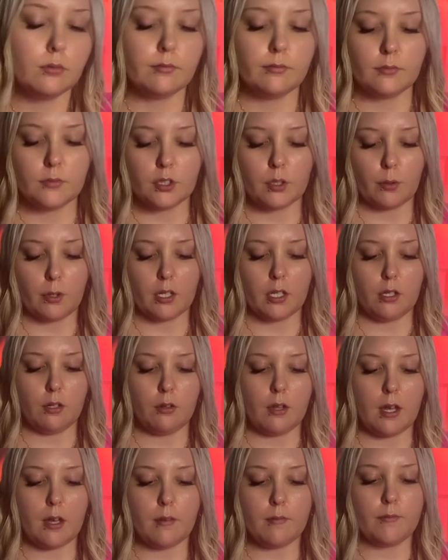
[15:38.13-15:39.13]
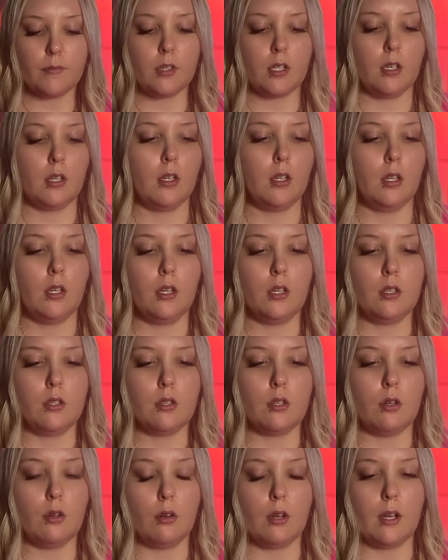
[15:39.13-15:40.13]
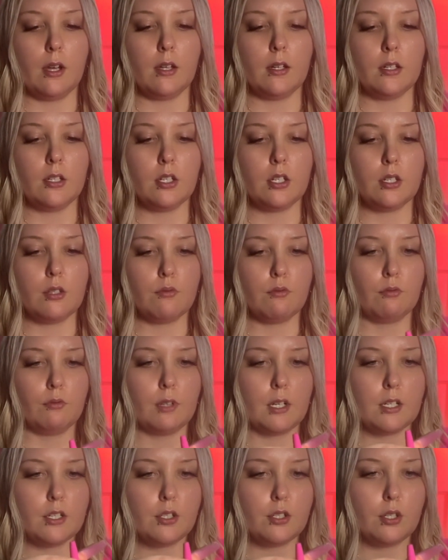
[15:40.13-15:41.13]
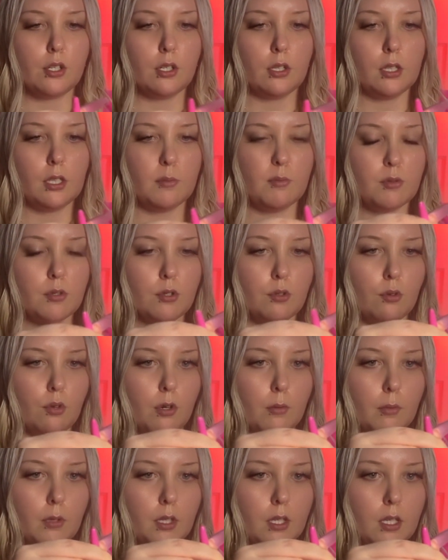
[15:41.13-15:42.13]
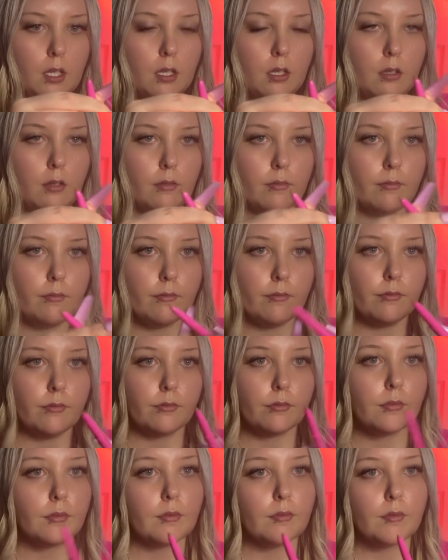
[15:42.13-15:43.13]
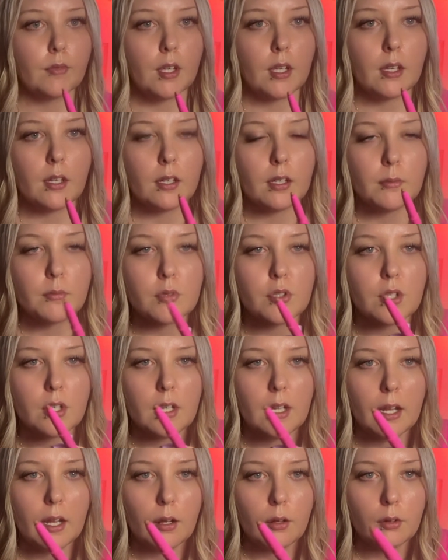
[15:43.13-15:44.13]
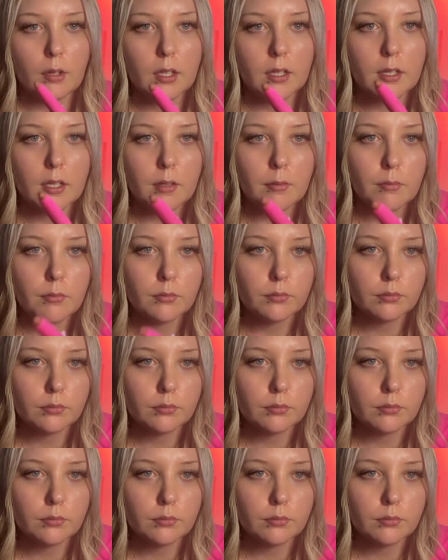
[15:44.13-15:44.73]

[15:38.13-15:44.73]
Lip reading: So we're gonna do that. So go ahead and just rest your lips normally. And I'm just gonna outline them.